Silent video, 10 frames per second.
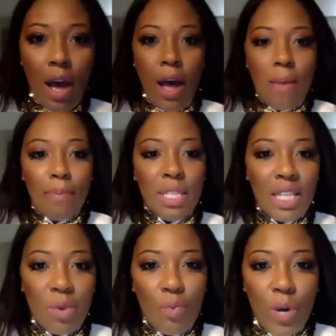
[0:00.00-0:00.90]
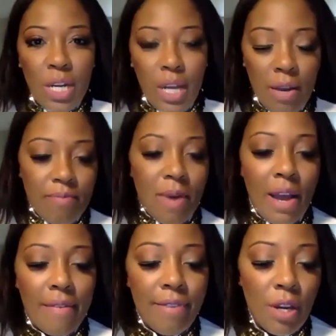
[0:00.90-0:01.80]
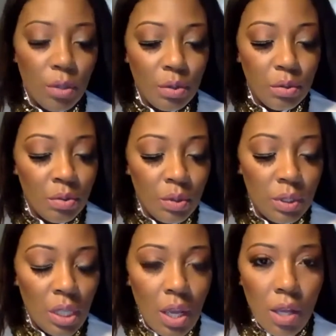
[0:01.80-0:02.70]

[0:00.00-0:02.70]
I'm missing one of my phones,